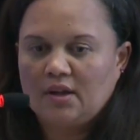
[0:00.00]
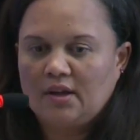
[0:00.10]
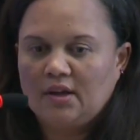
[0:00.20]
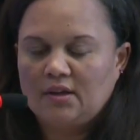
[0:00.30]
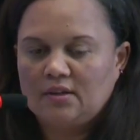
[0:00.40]

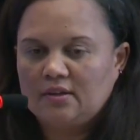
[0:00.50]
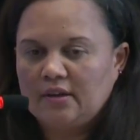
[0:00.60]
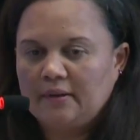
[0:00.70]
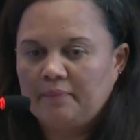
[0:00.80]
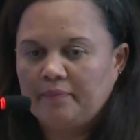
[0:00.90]
and
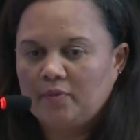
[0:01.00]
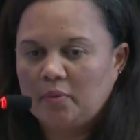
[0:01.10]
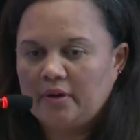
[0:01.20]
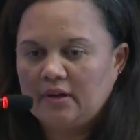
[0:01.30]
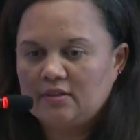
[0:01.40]

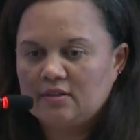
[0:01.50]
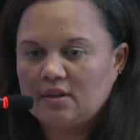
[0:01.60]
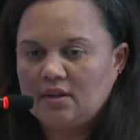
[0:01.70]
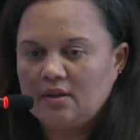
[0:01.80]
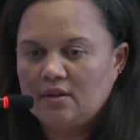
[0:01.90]
whereas
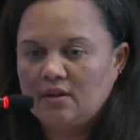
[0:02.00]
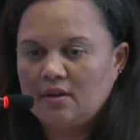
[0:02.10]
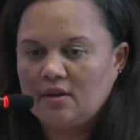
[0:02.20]
the